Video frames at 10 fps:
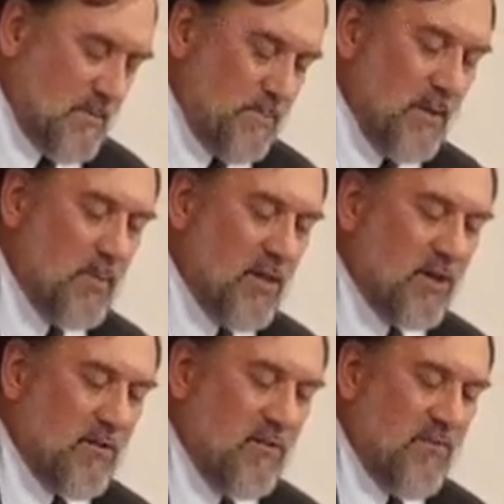
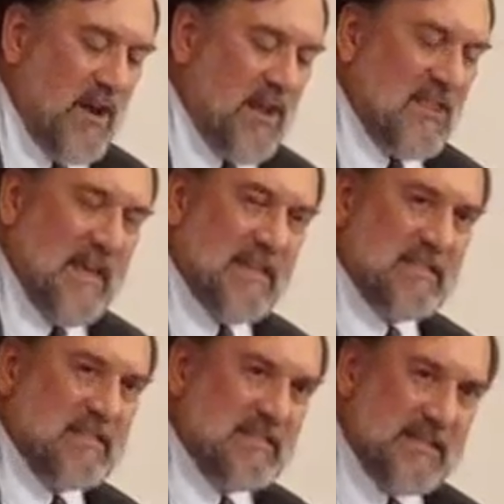Biblical faith
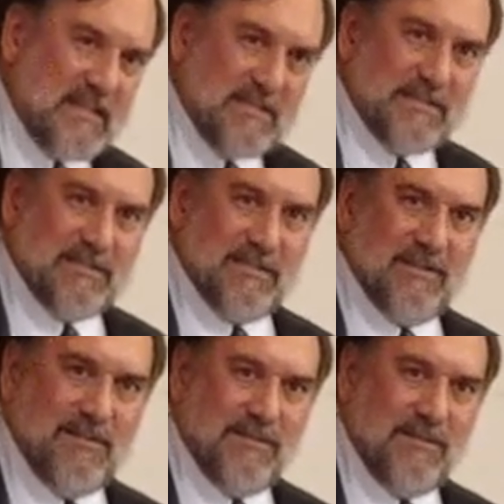insists
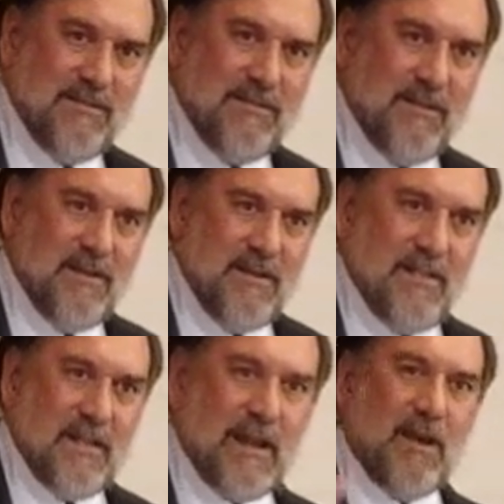
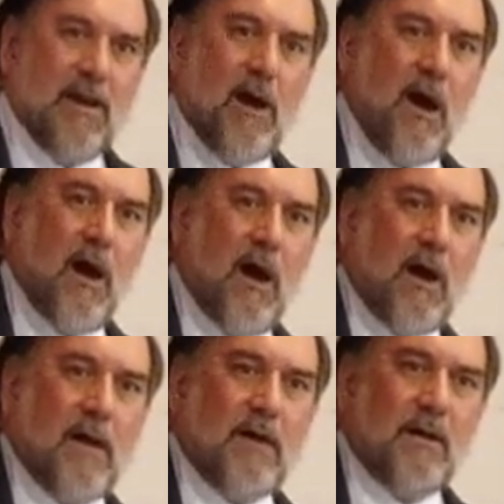that
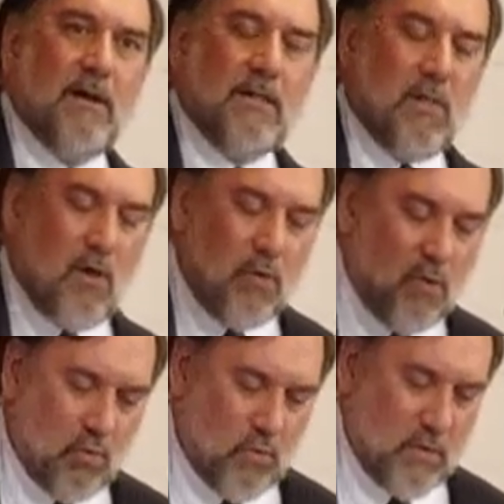God
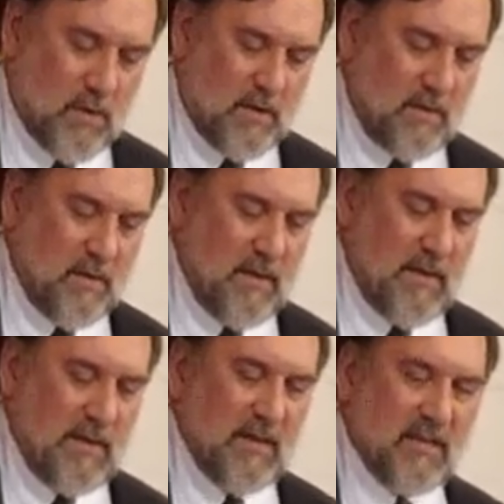alone
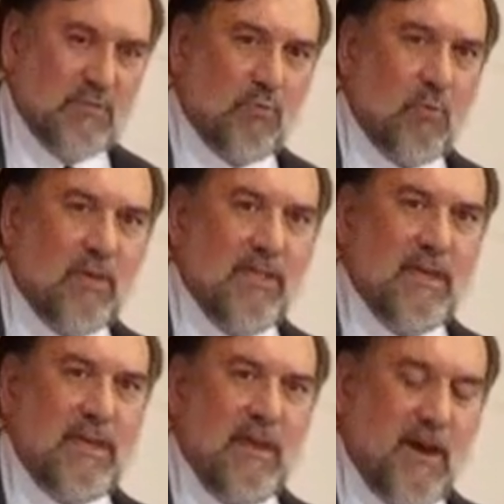is
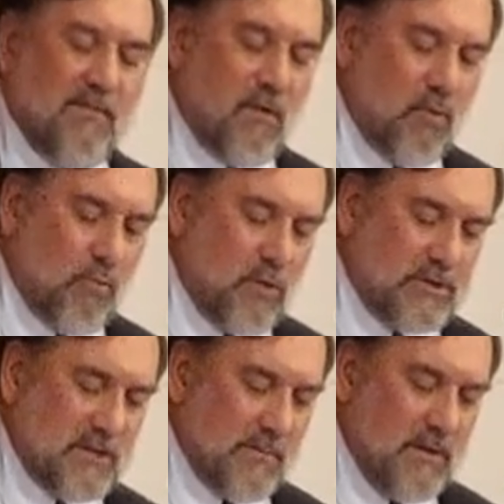worthy of our worship.